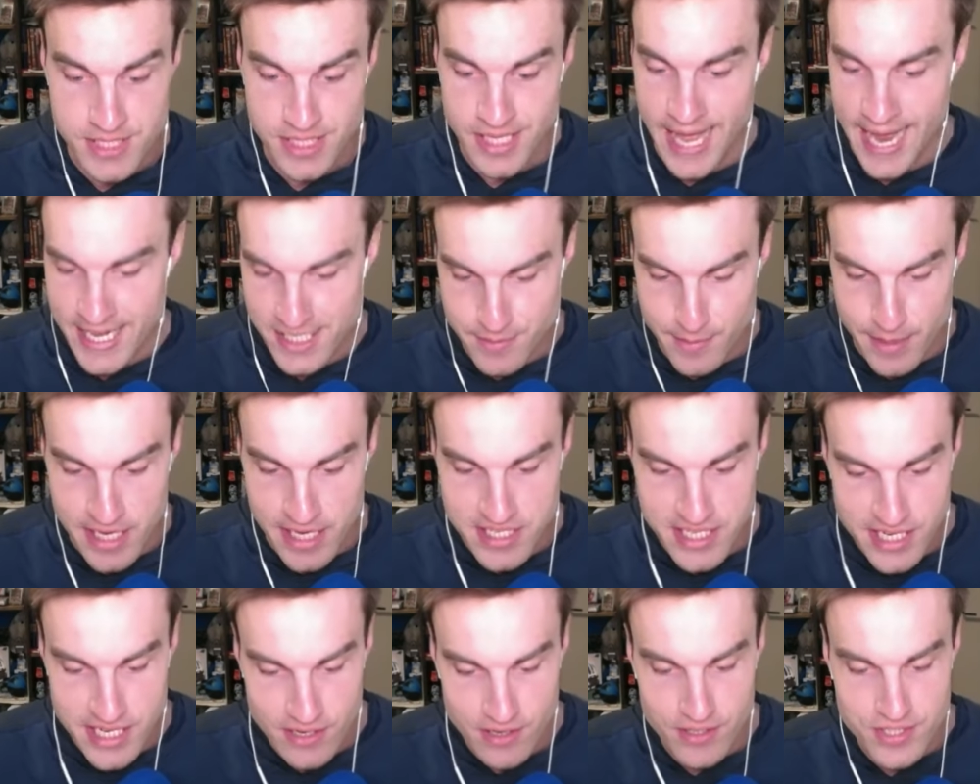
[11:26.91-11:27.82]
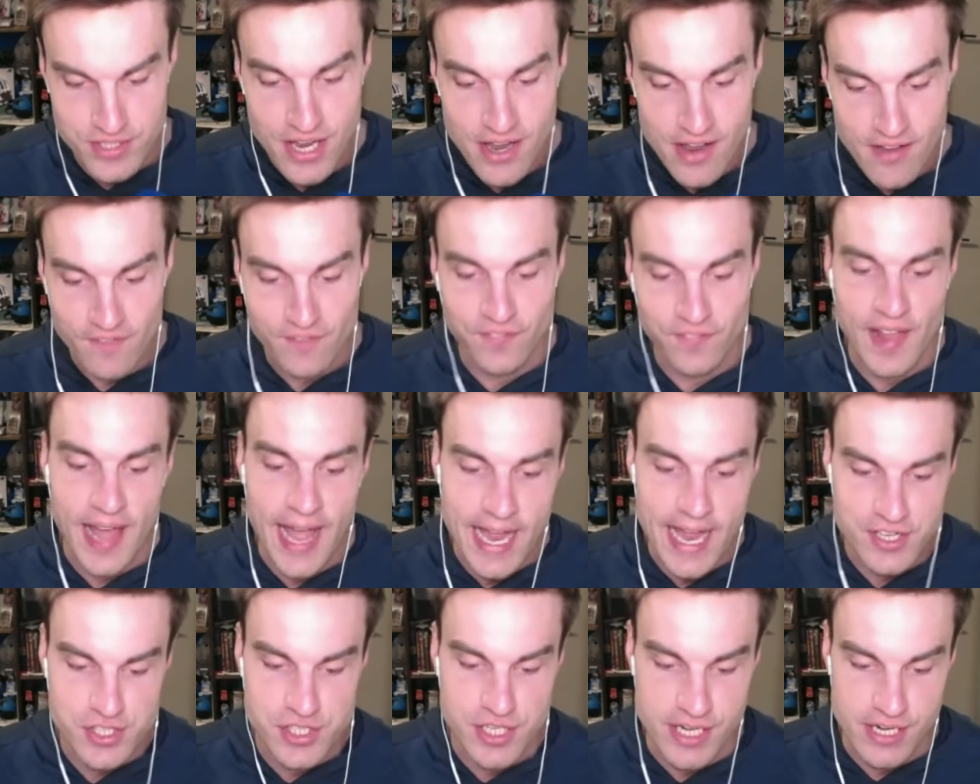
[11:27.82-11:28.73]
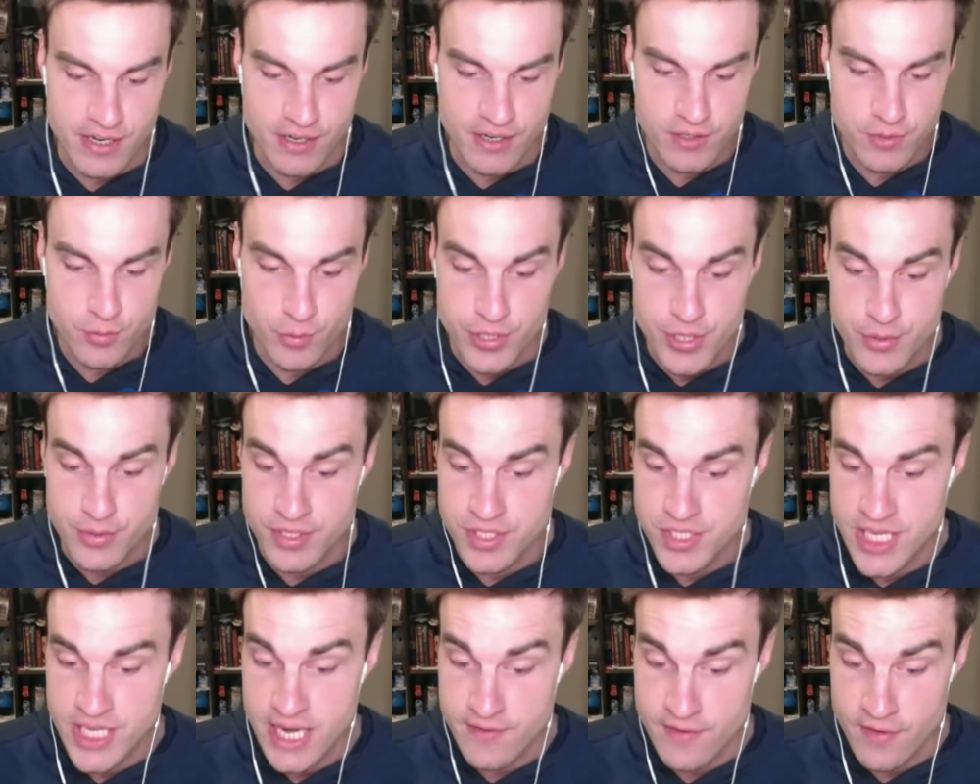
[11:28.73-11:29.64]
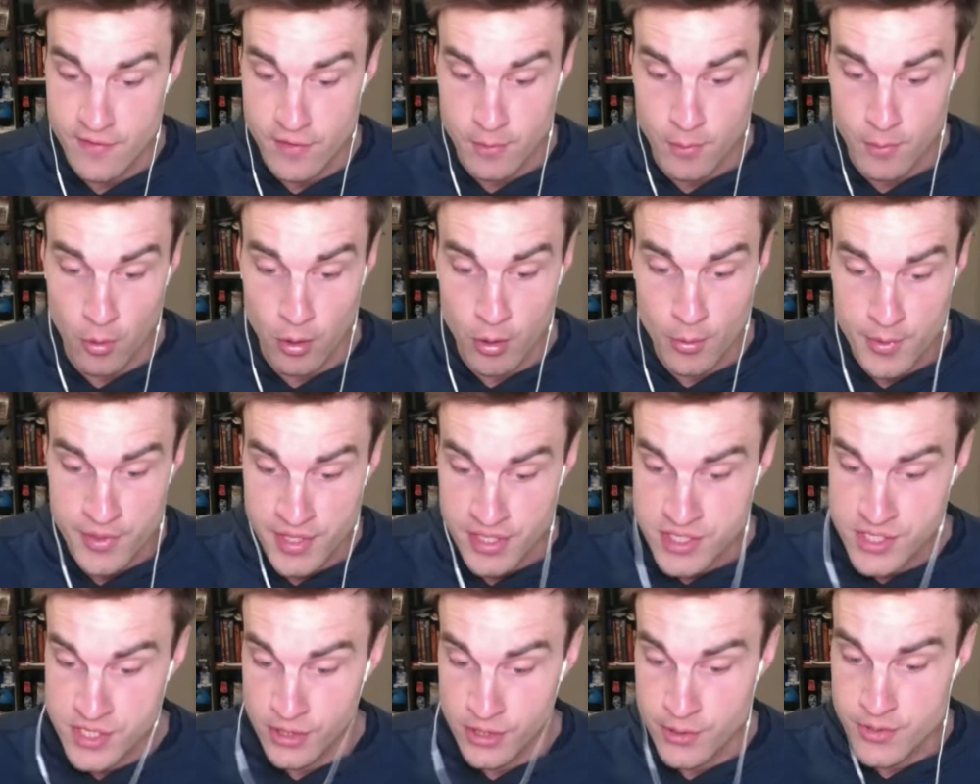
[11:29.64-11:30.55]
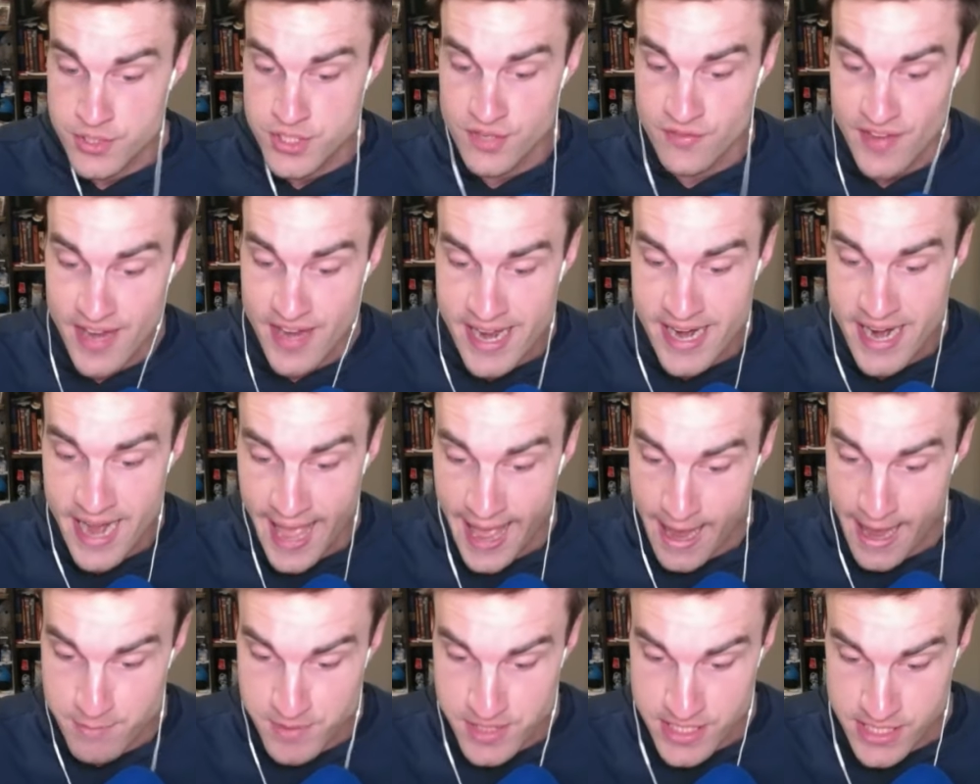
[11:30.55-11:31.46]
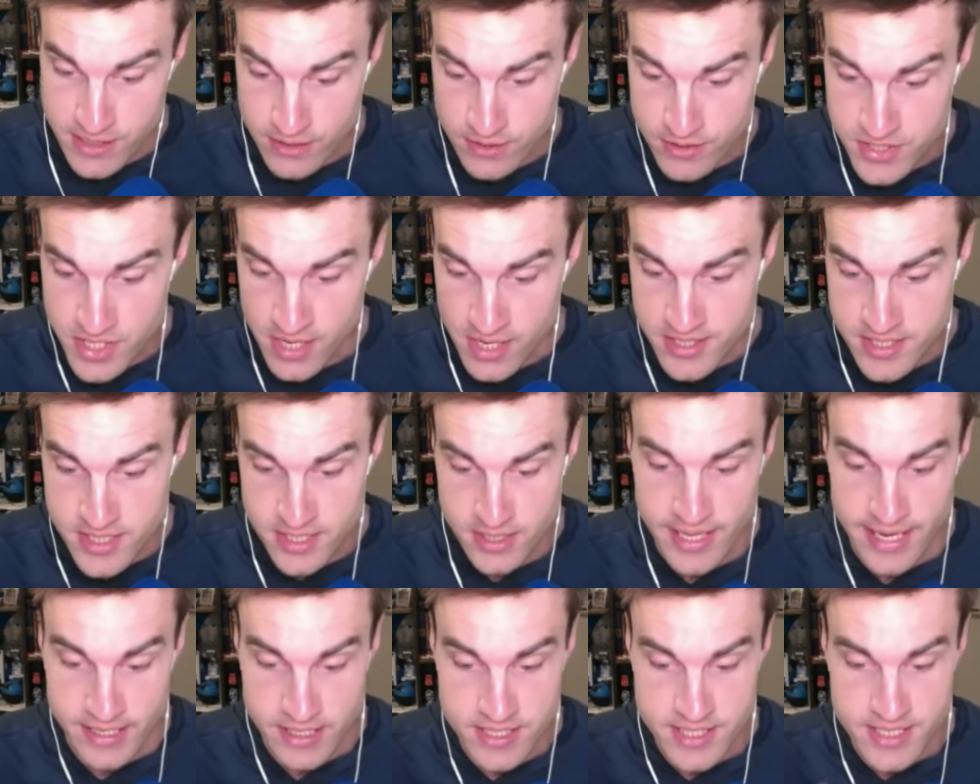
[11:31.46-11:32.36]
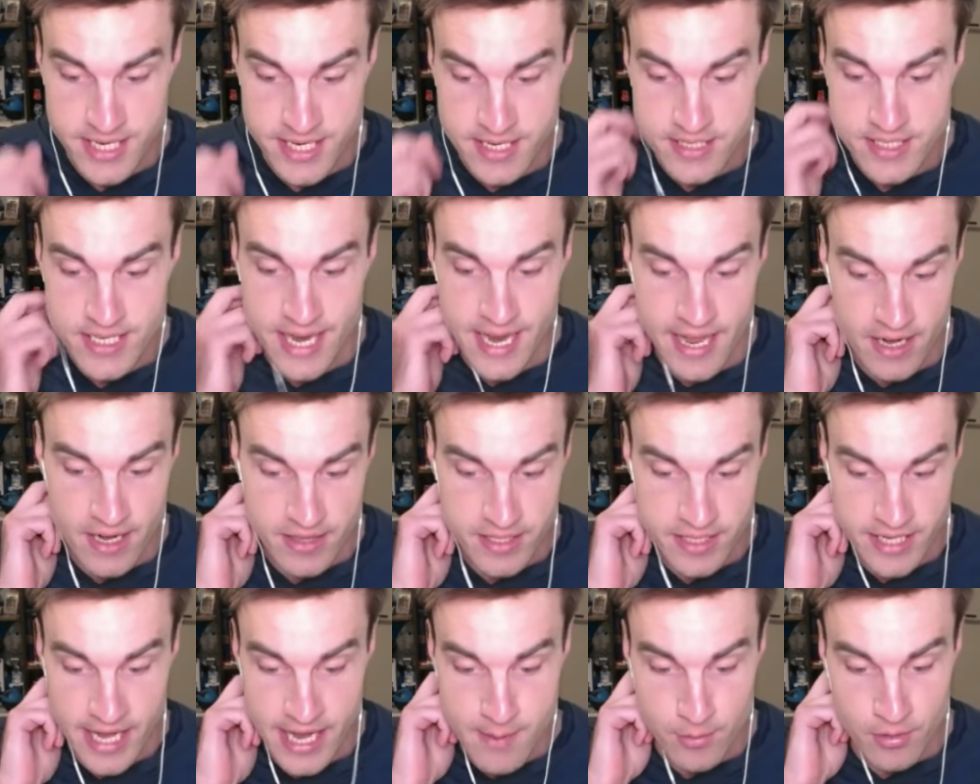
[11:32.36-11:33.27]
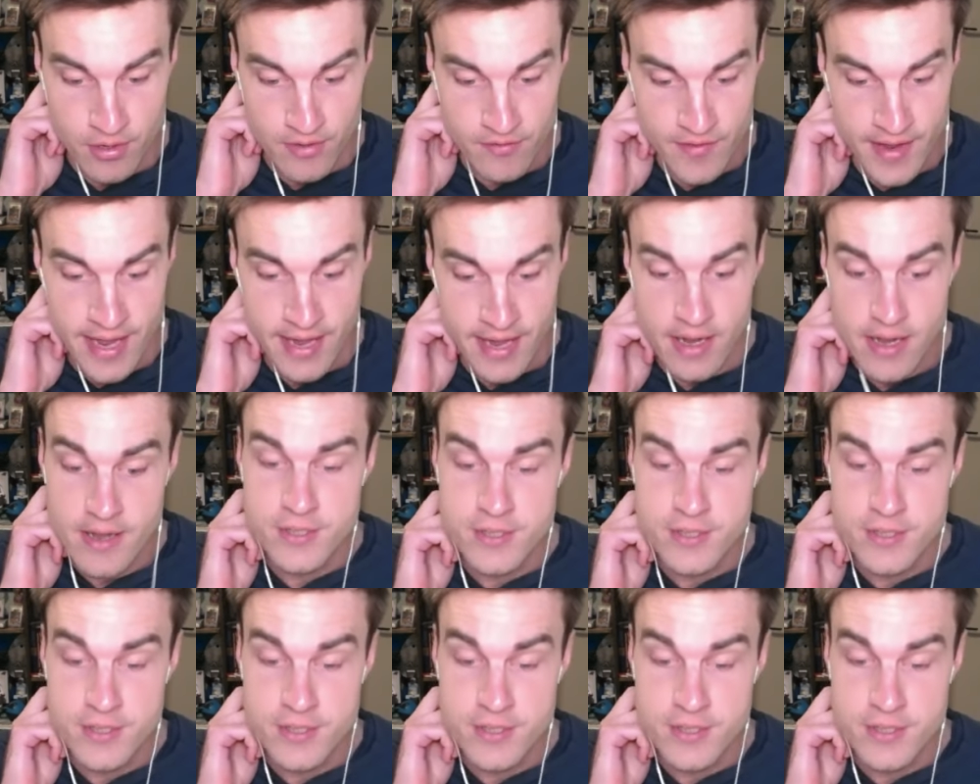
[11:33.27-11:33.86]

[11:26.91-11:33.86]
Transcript: Last minute deals, flash deals where you can save even more with exclusive in app deals on select seats ahead of the game or event.